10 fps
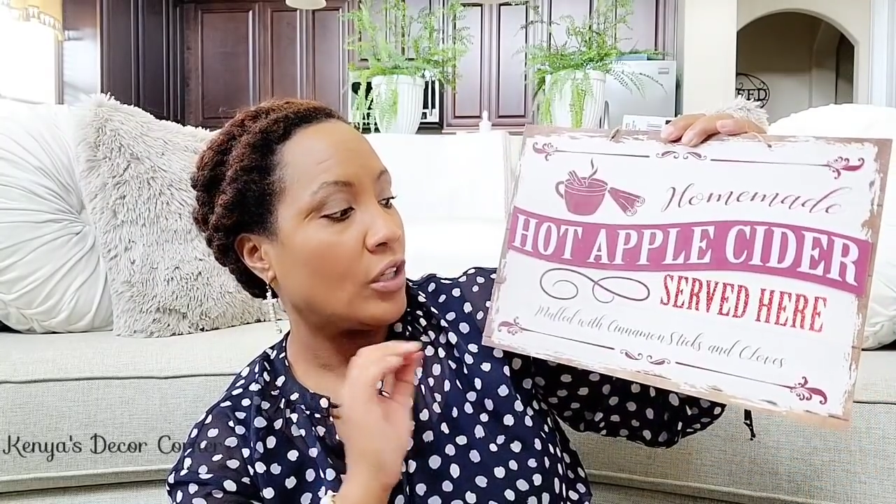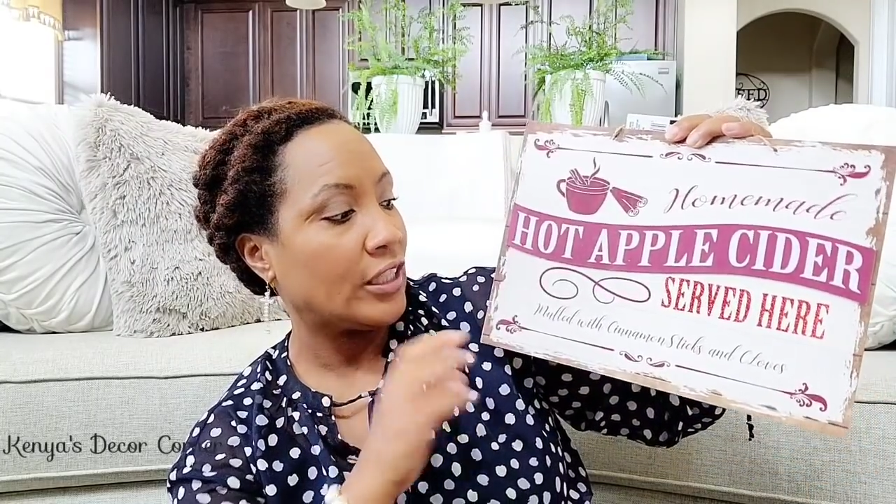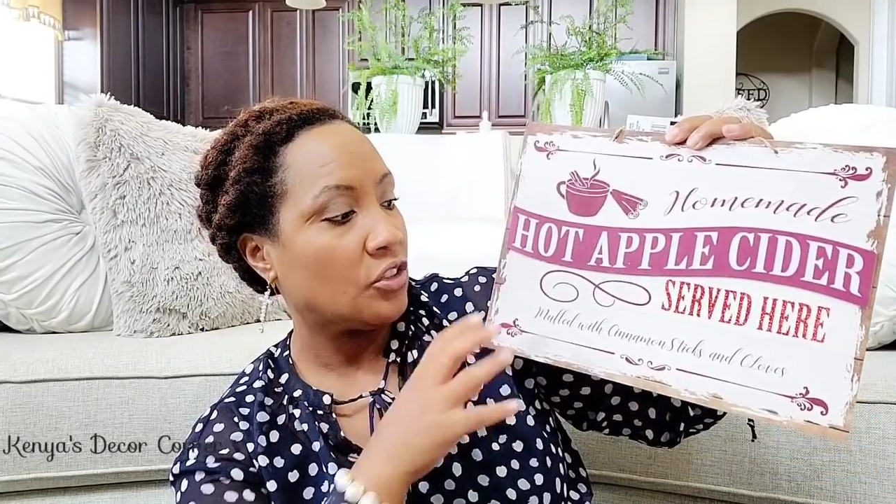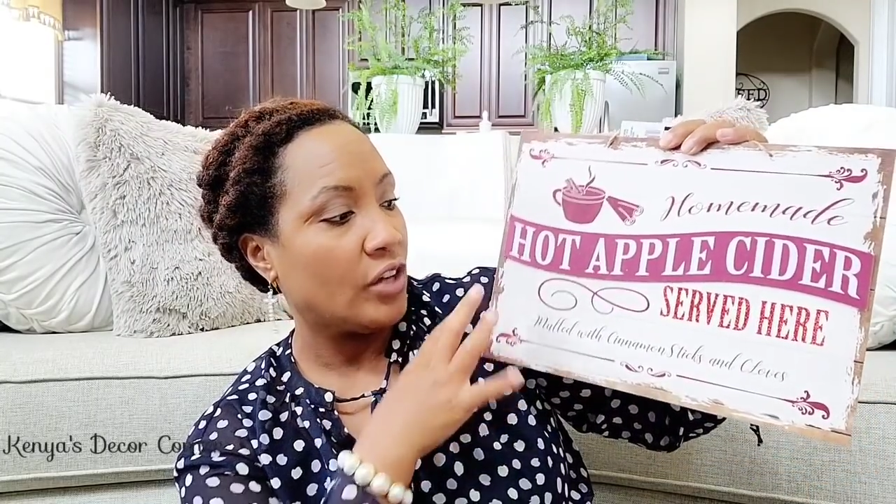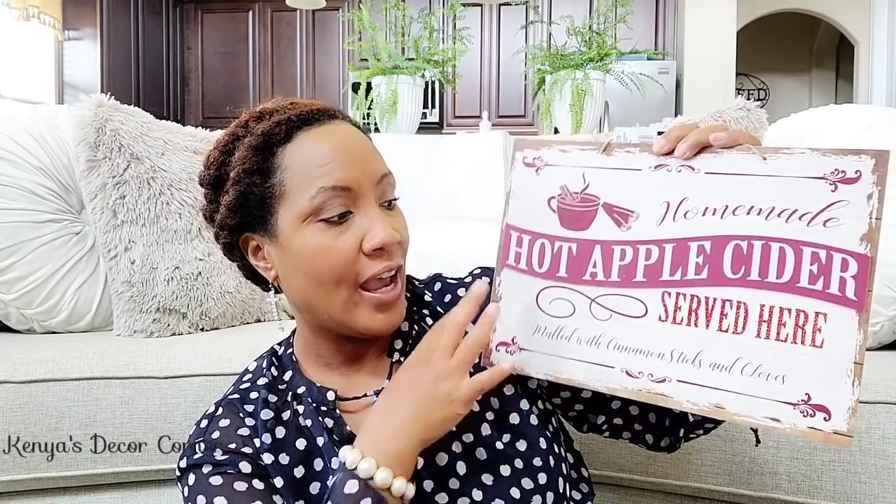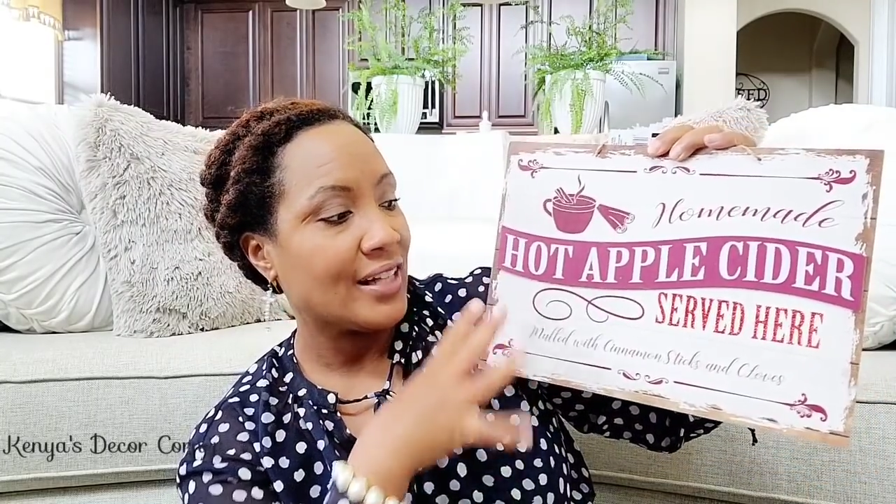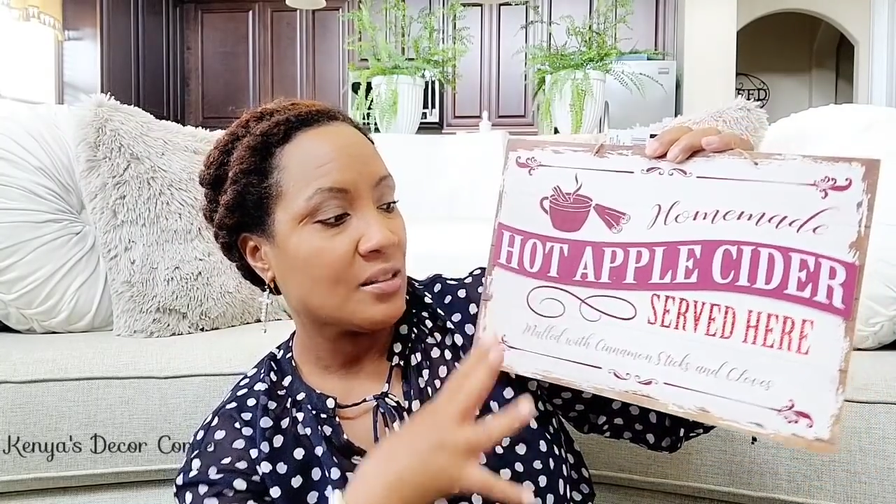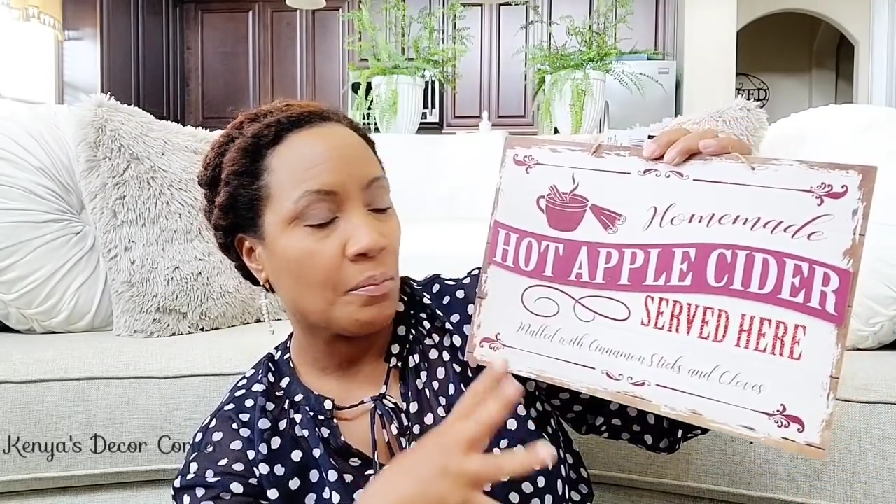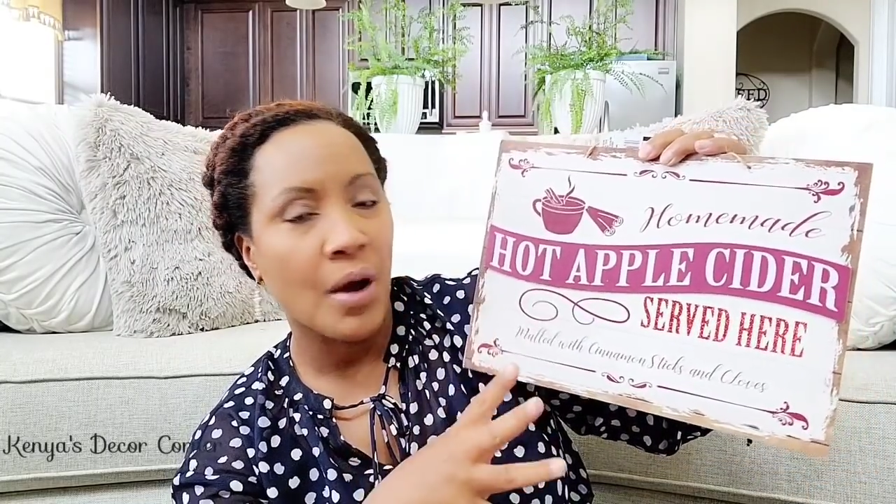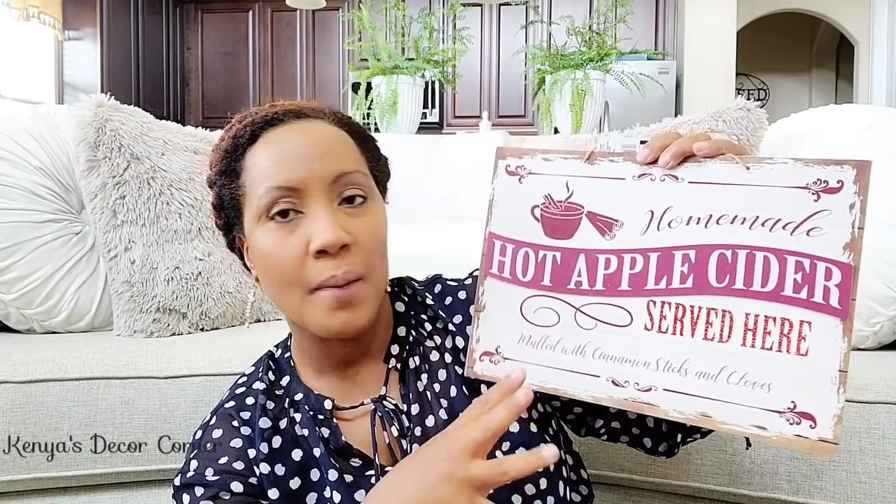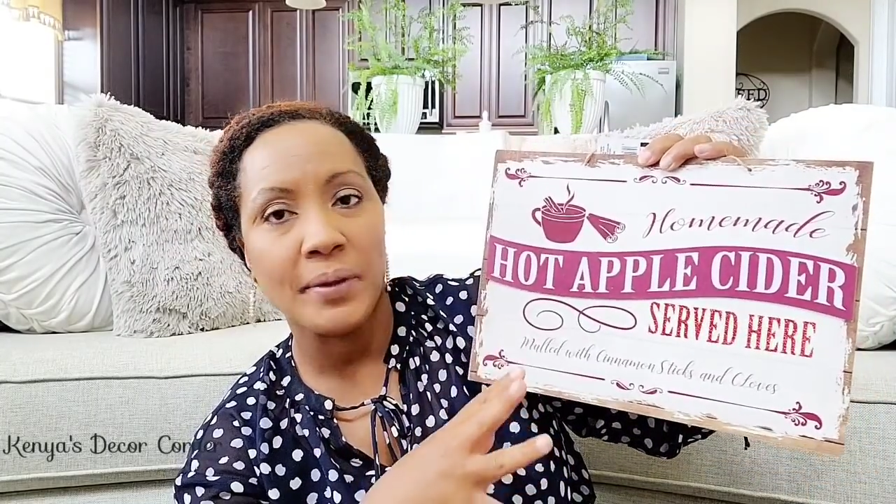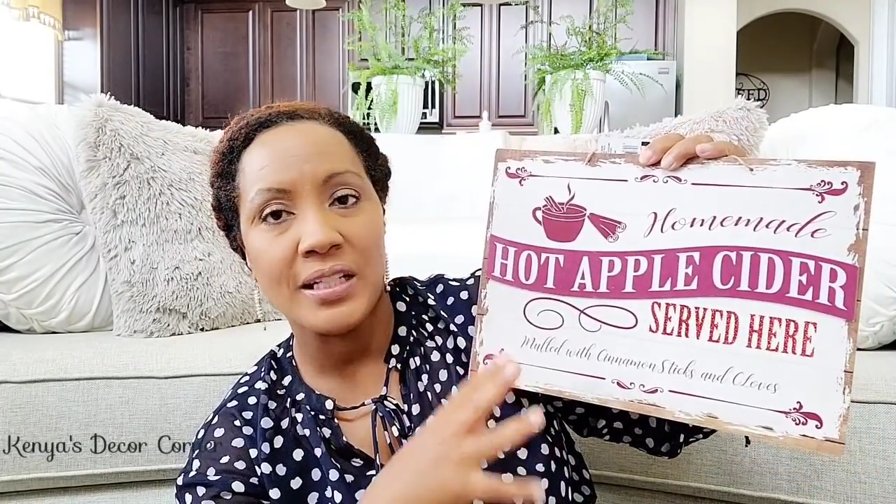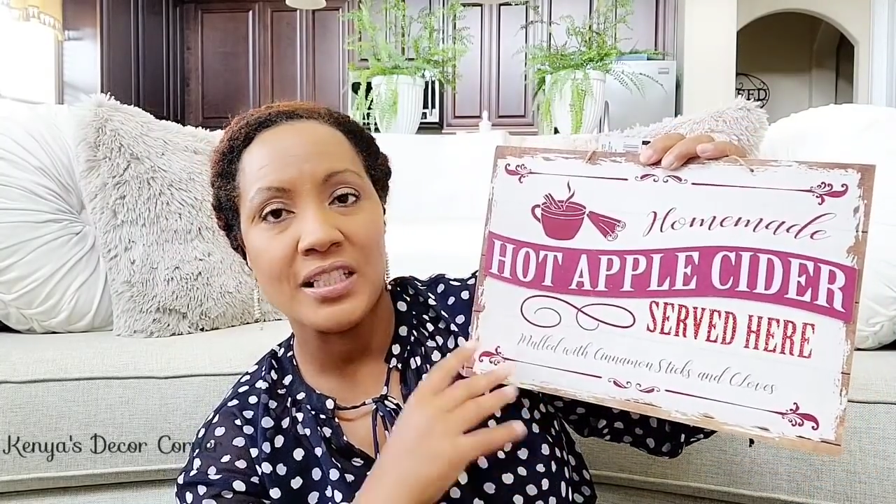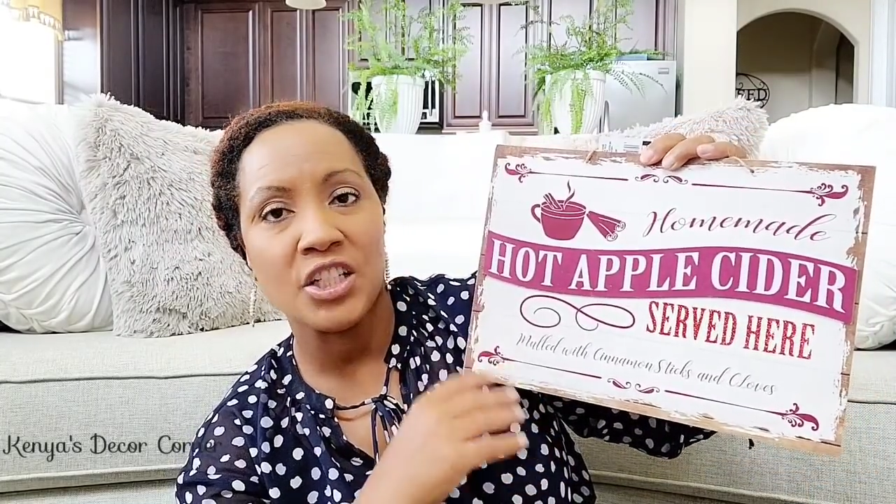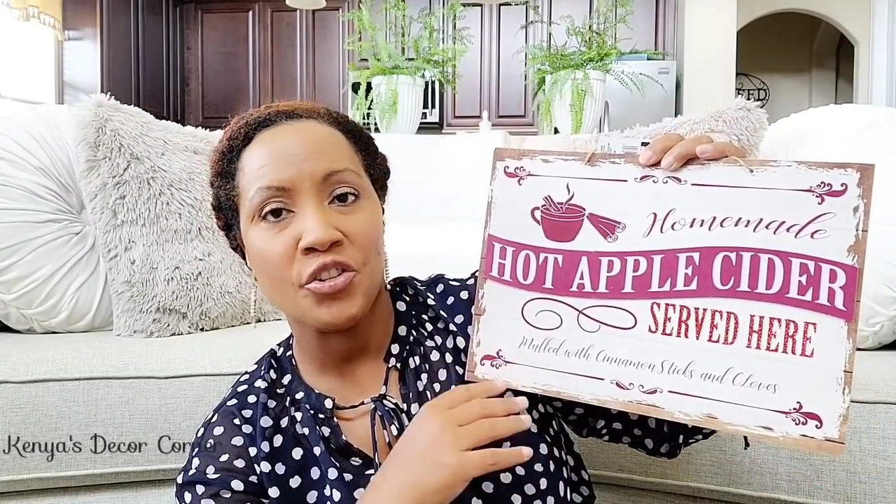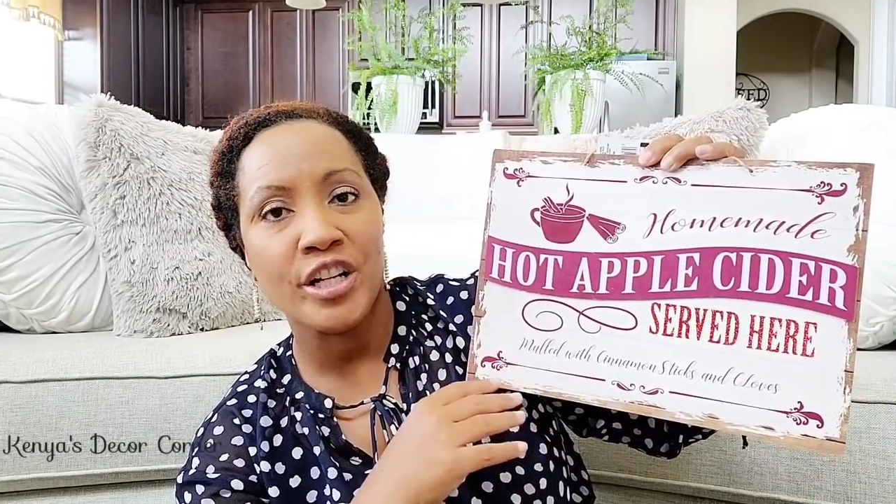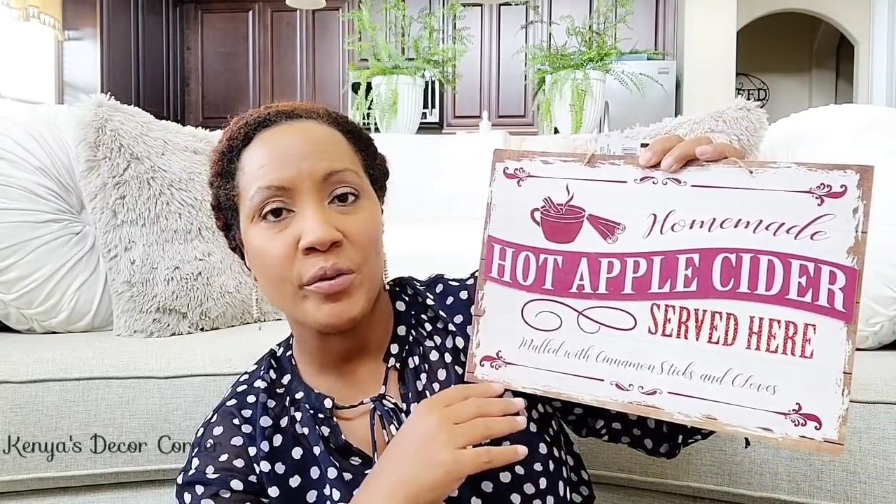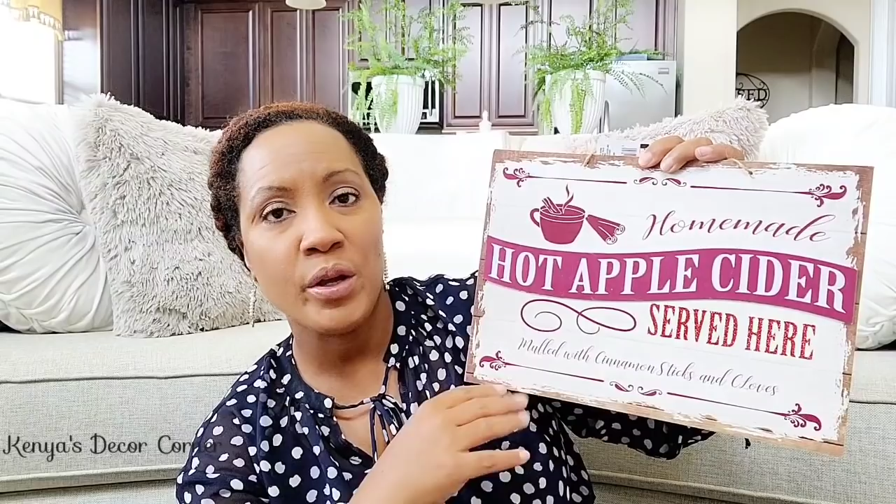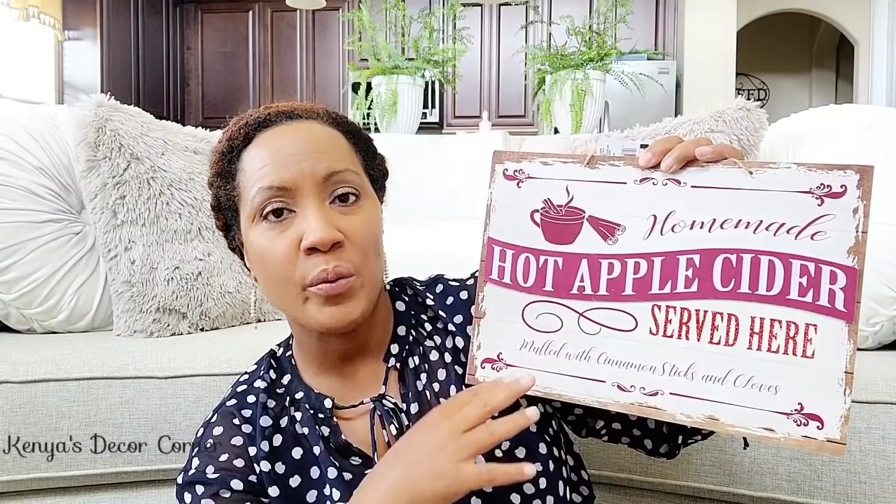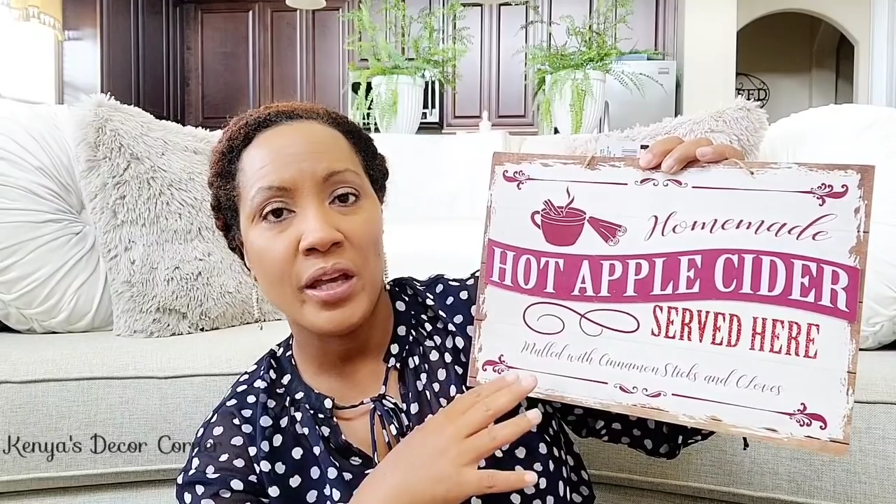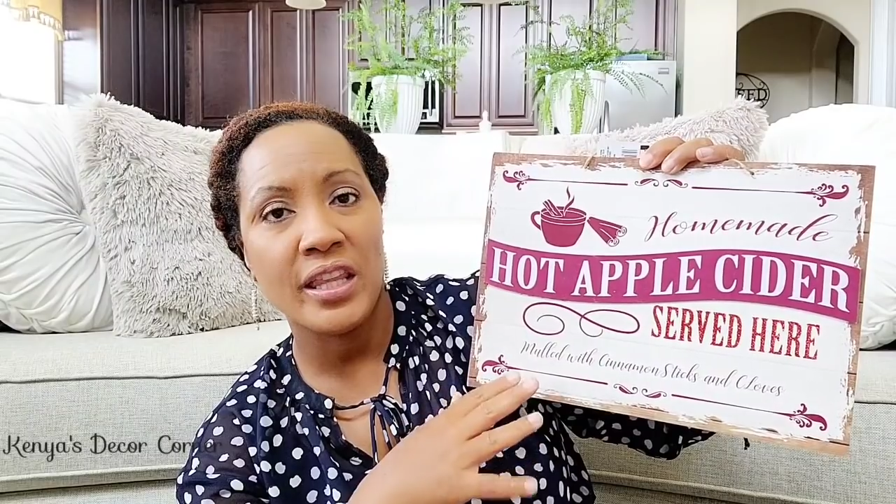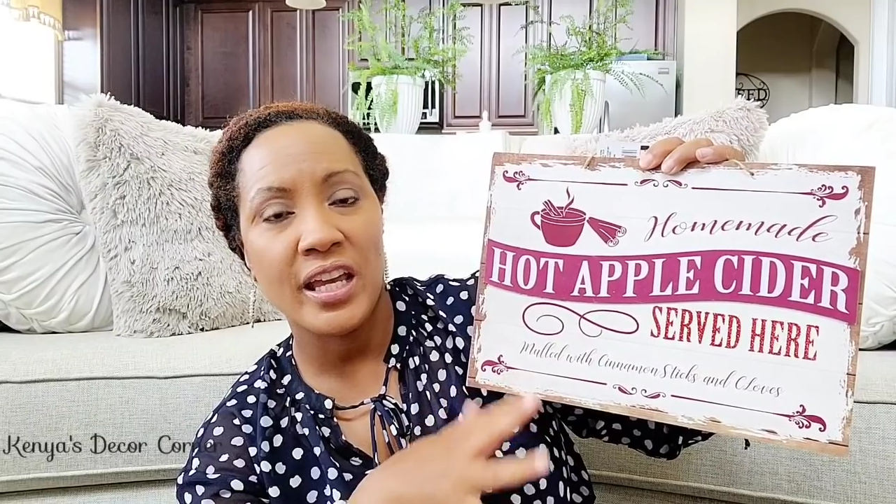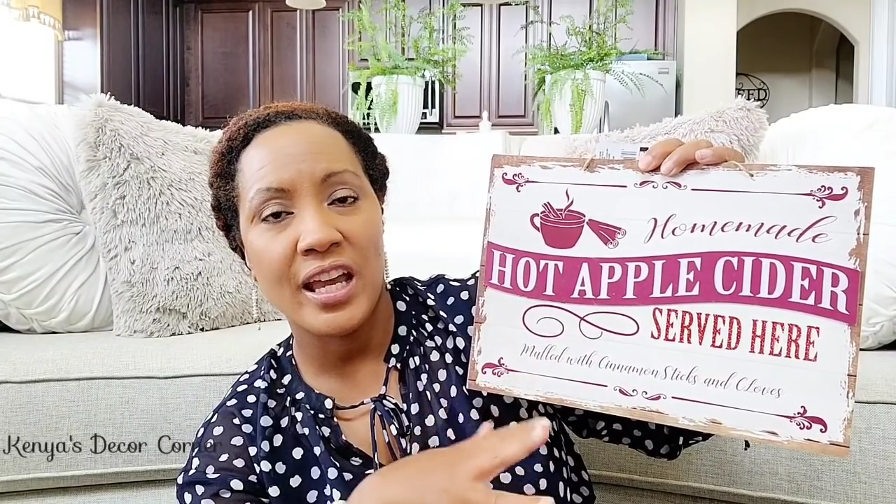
Like you add some pumpkins and greenery with it